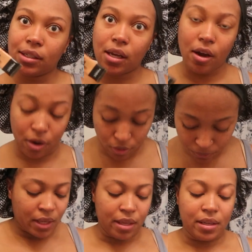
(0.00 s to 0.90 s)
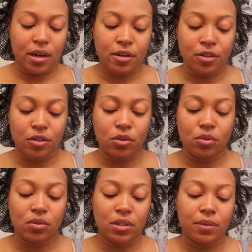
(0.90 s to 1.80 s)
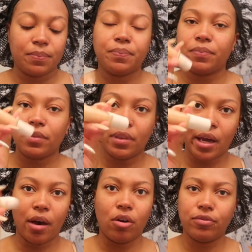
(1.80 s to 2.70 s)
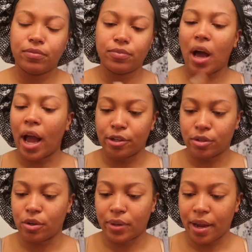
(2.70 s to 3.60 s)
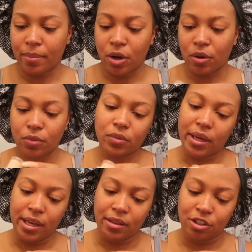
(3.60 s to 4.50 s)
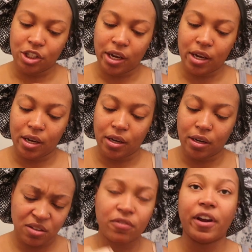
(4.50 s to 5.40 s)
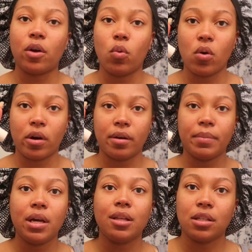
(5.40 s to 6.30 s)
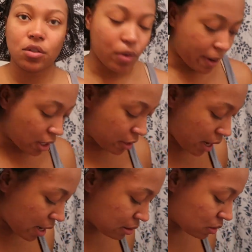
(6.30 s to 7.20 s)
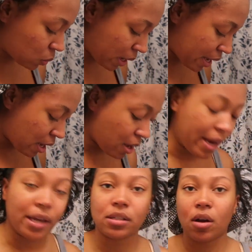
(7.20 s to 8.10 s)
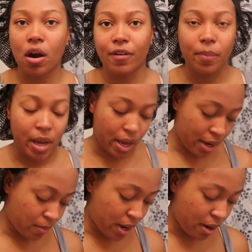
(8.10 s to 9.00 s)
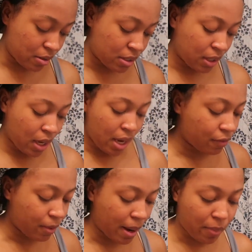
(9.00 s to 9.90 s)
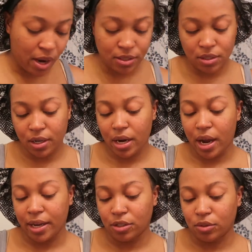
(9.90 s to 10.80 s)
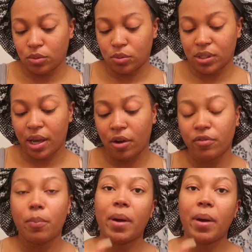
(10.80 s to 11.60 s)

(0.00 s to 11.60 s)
Glow. And then I also use the e.l.f. Hydro Camo in the shade Fair Warm. This is for my under eyes as well, and to carve out my eyebrows. For my bronzer, I use e.l.f.